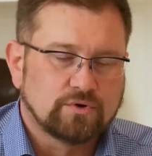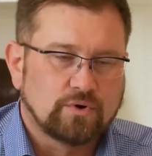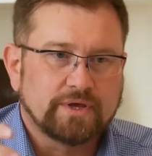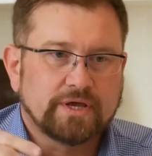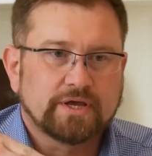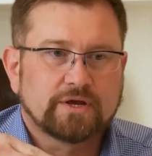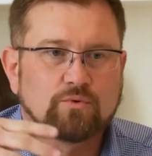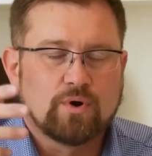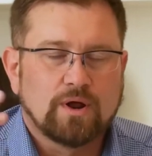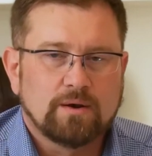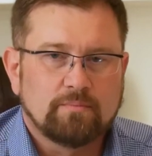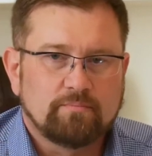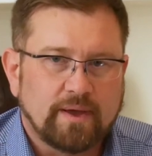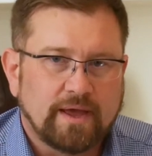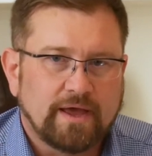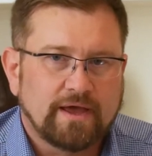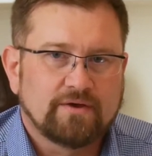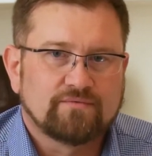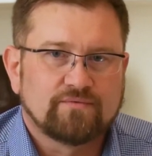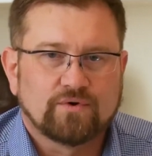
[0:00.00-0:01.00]
equal
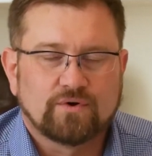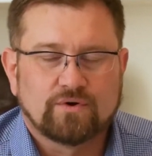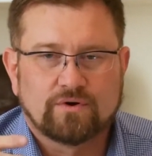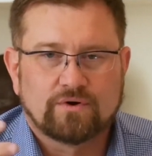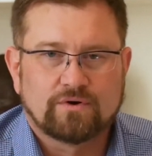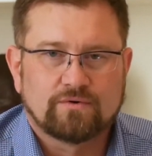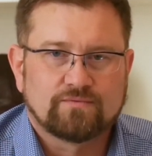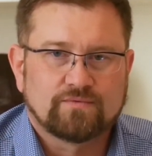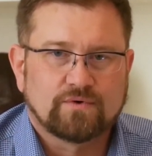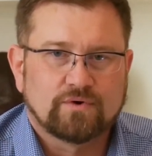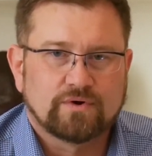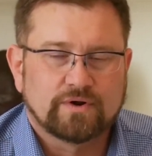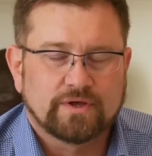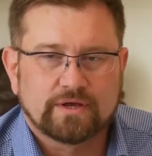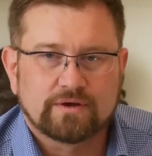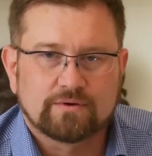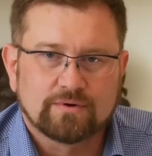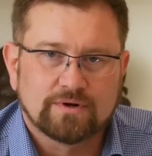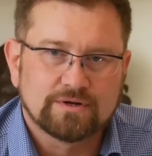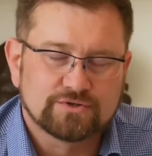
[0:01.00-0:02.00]
pay for
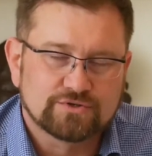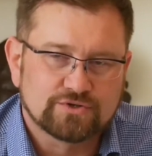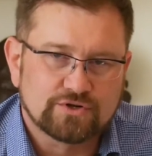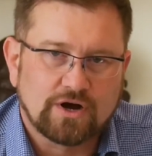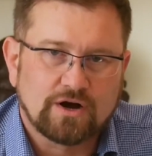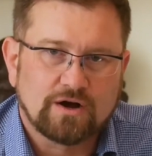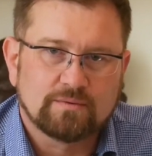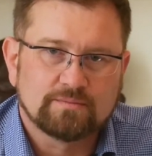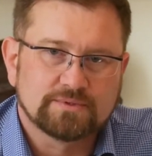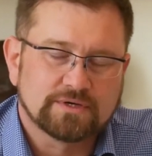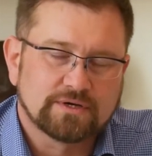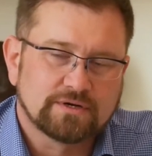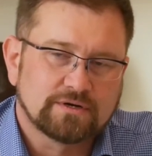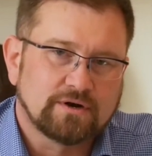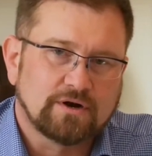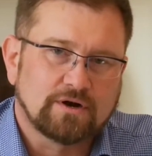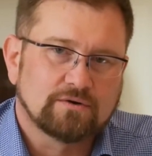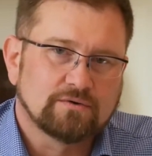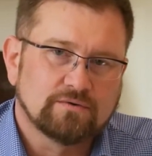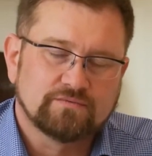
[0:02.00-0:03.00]
equal jobs and
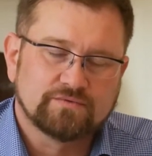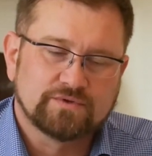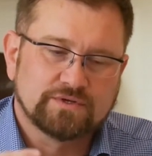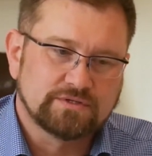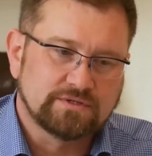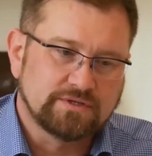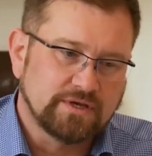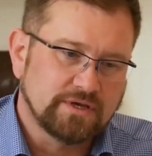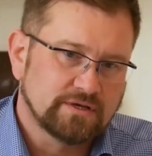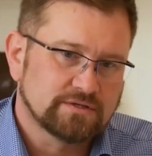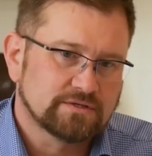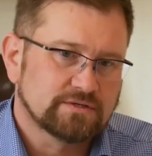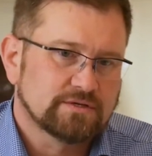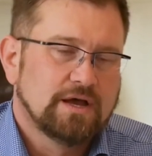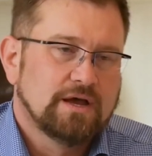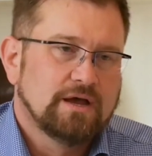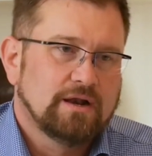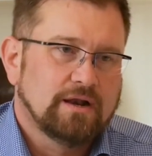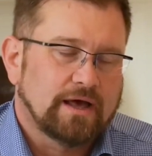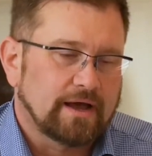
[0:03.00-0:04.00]
all of these things.
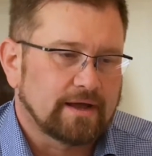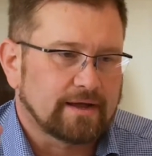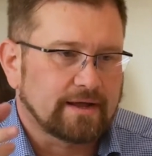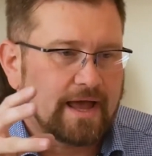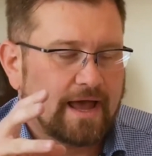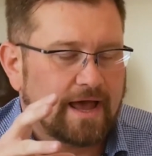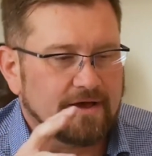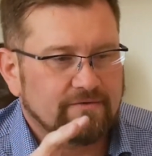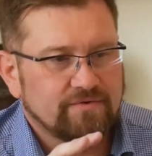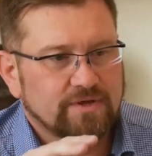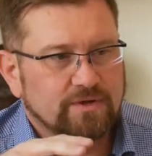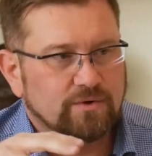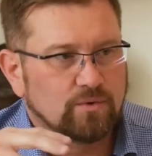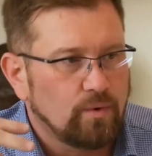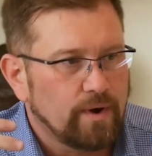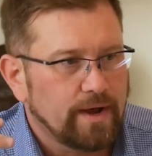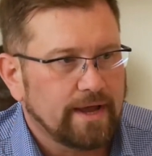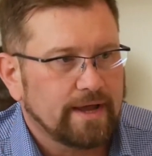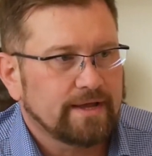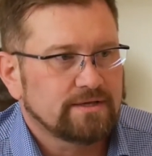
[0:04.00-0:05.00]
Like having
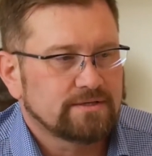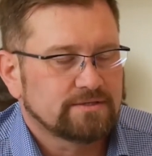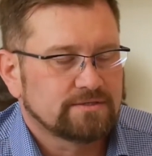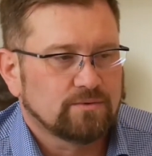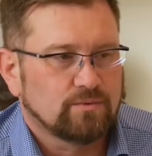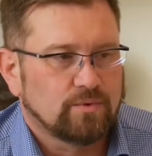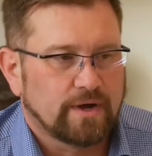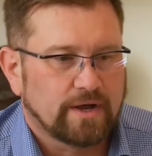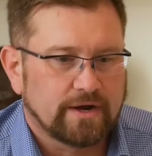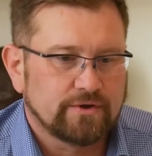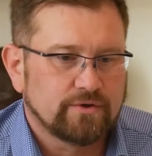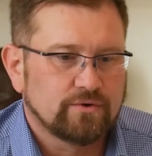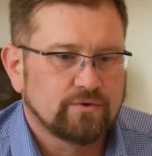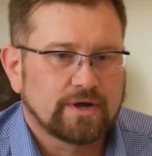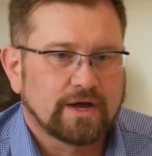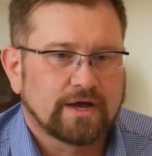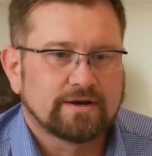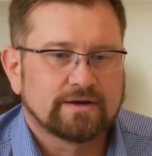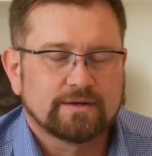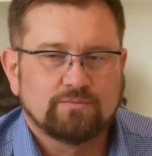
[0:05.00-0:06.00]
ways where you
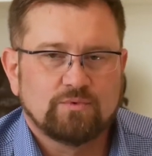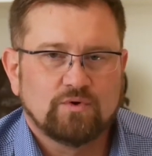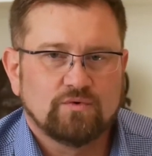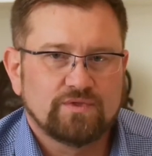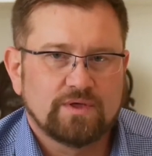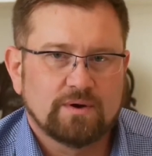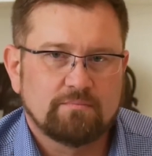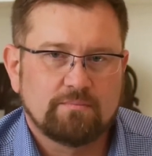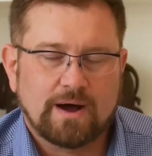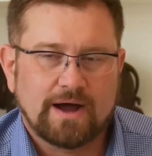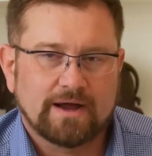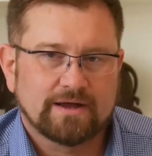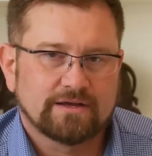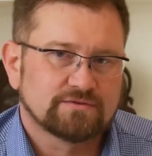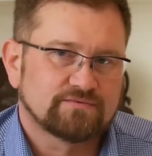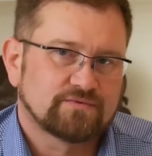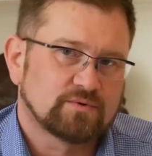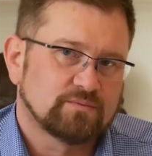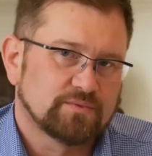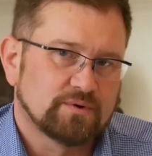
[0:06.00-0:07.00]
can remove the
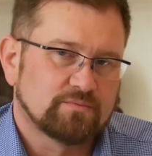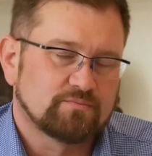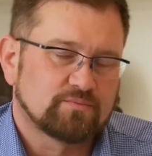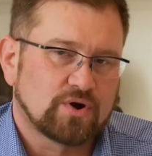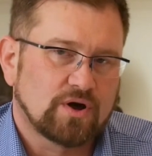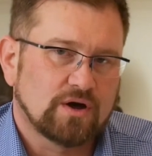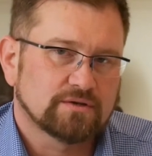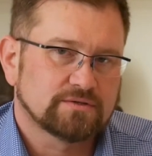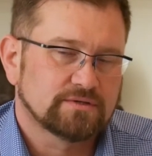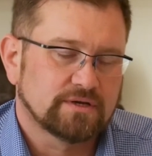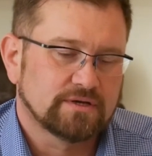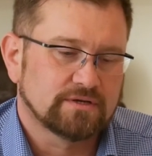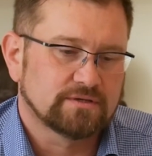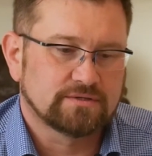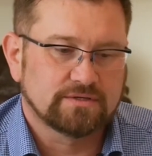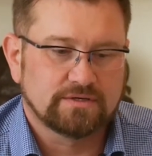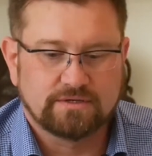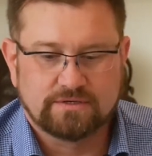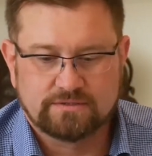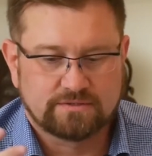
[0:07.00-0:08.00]
bias from the process,
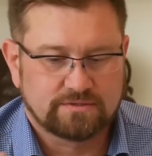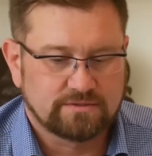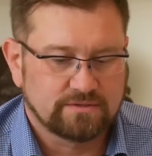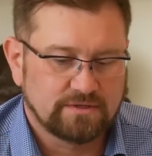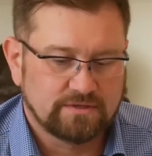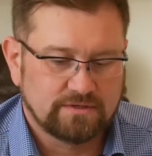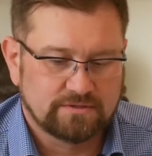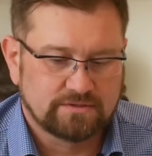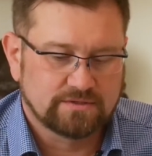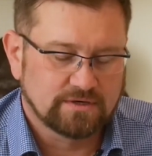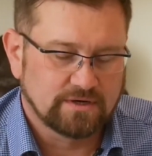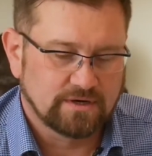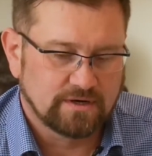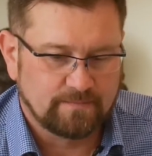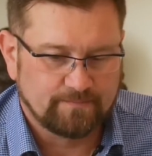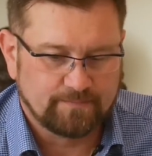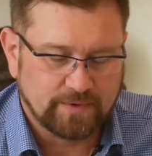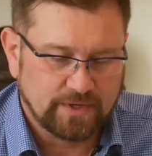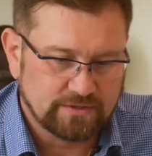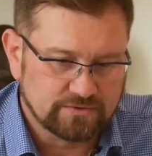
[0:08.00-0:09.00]
it's
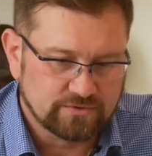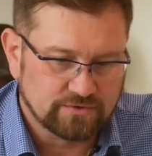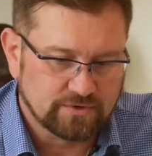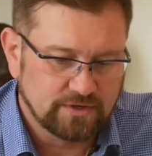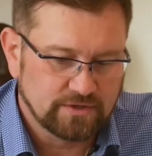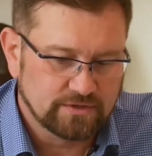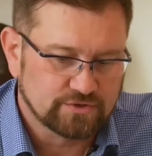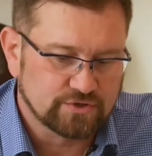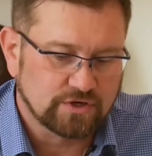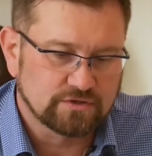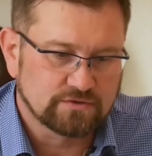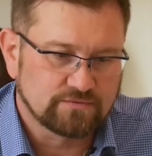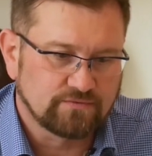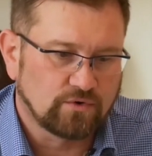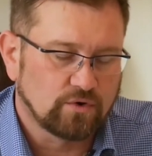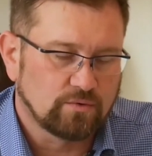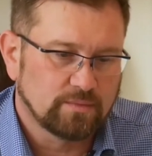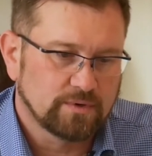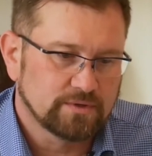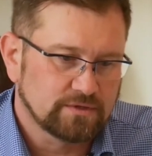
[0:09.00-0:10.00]
really
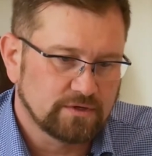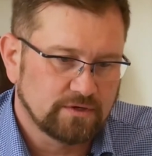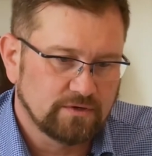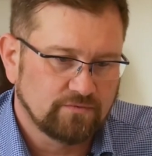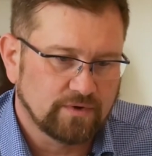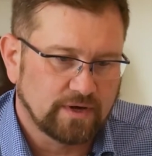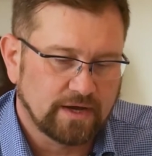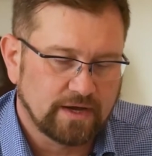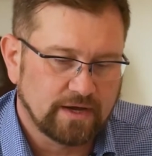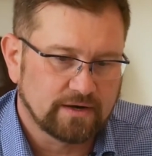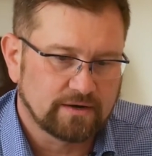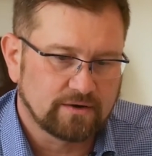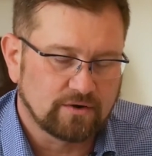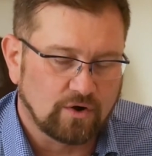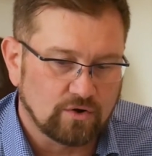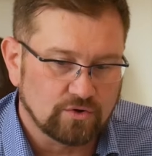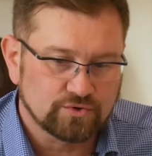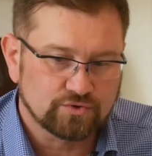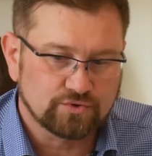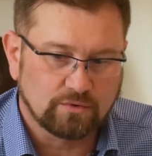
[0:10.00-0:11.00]
transformative and
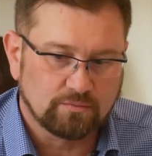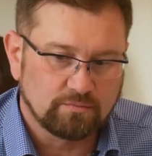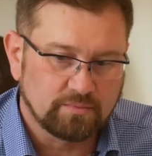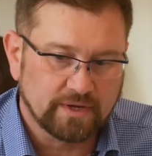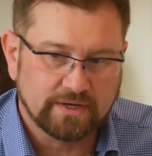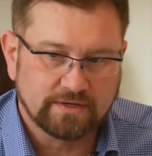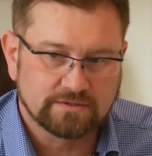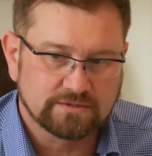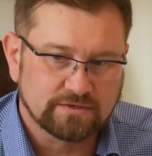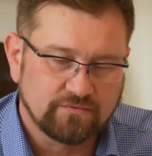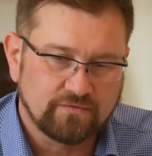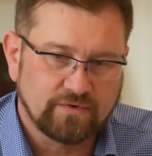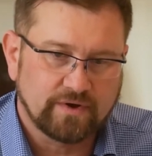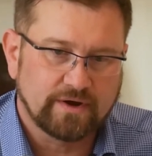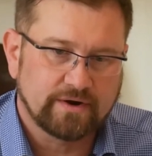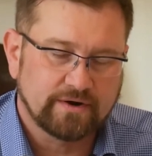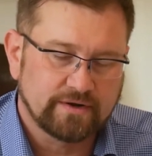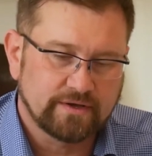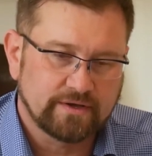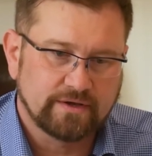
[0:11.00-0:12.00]
also brings a
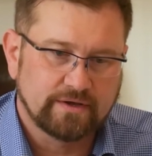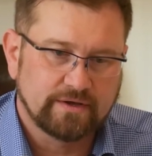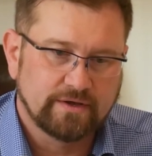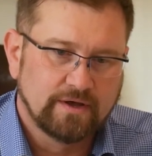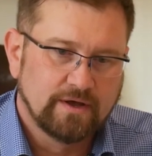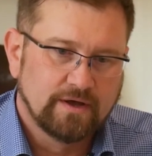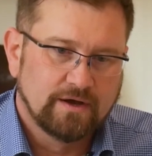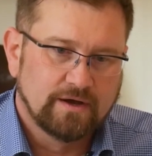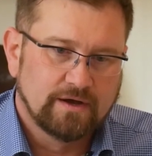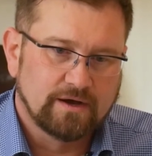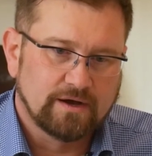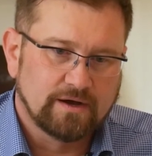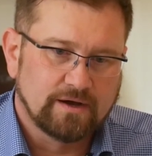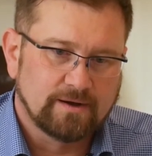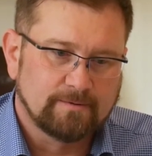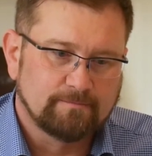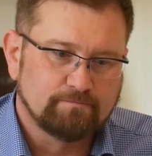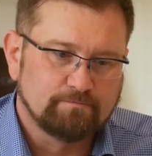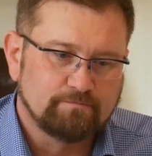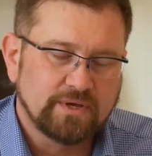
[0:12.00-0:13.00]
very
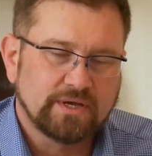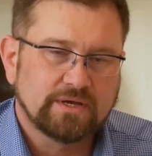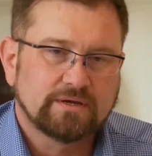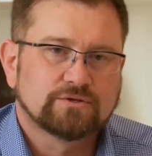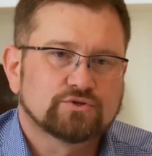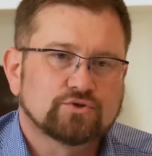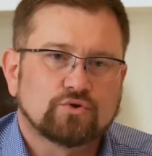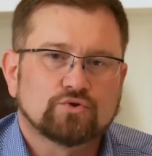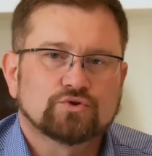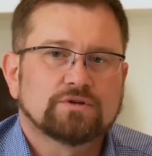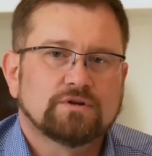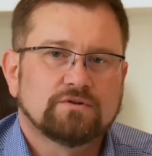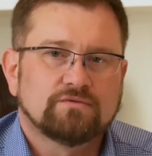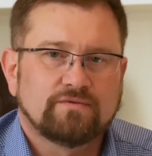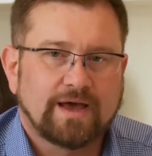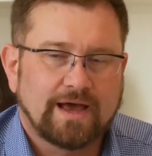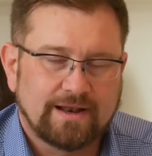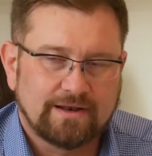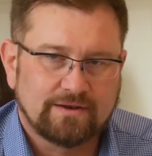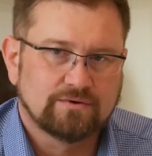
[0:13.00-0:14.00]
big social
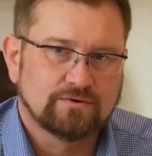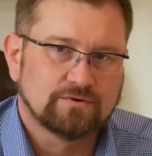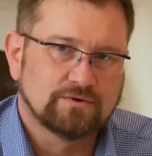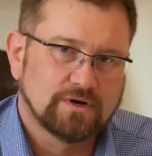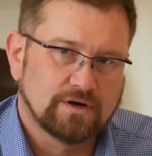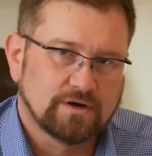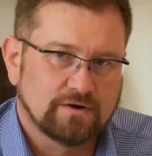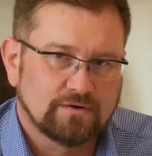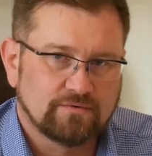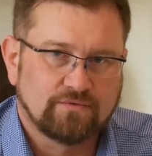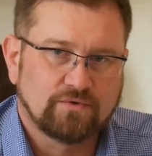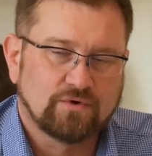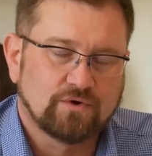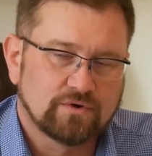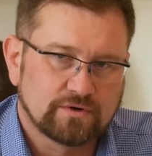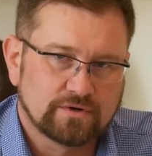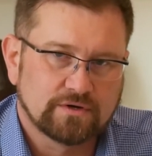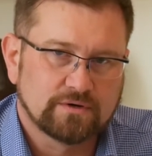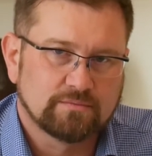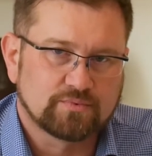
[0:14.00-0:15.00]
value
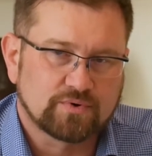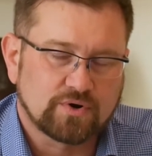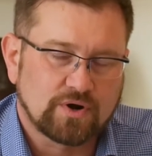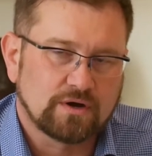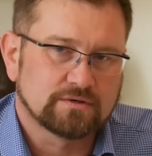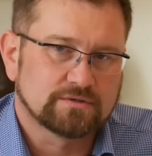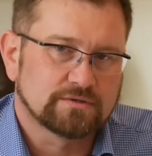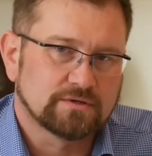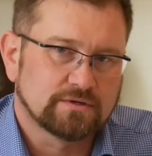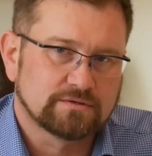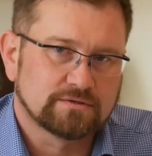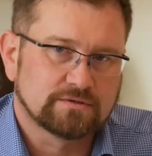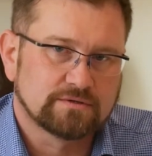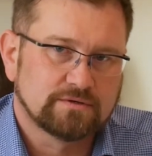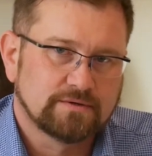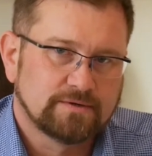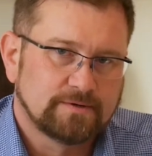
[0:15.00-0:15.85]
for the process.